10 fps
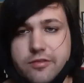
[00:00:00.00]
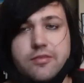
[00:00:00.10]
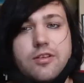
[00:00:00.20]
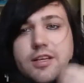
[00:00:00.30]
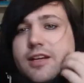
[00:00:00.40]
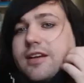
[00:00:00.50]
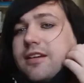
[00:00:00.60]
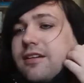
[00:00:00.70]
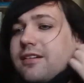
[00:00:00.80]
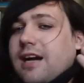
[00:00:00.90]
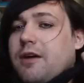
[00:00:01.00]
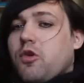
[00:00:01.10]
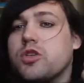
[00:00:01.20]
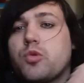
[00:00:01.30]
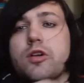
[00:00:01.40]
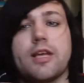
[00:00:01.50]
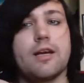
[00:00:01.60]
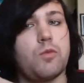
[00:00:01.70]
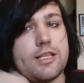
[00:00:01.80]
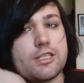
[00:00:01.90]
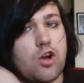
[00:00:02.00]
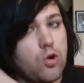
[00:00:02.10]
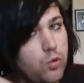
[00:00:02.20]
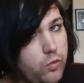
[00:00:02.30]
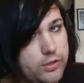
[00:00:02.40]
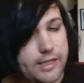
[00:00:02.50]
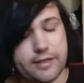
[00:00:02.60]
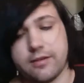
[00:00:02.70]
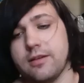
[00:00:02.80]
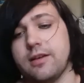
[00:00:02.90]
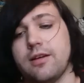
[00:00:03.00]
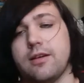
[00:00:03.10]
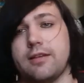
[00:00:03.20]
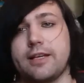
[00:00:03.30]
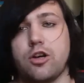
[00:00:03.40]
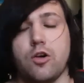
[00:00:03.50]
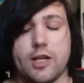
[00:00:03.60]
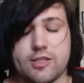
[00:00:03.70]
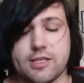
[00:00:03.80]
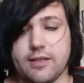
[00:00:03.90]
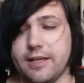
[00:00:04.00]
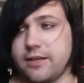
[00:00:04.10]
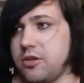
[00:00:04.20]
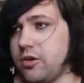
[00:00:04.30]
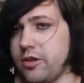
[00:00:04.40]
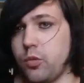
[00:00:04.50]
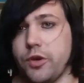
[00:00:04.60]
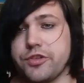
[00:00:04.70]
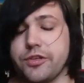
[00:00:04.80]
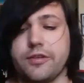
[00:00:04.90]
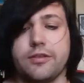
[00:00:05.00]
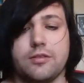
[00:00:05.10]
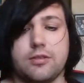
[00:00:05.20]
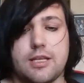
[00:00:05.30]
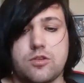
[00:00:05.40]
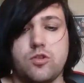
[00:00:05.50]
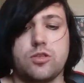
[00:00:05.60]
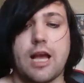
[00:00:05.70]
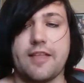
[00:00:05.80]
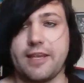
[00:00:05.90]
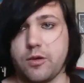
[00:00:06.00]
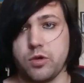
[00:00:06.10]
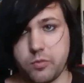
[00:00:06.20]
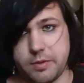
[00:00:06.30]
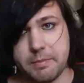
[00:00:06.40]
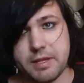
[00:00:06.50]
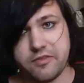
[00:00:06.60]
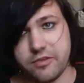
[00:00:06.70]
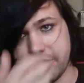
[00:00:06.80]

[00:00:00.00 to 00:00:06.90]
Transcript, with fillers: Okay, I always wear that when it's cold, like, like cold outside, like you know, in the winter. That's usually I think what it would be meant for.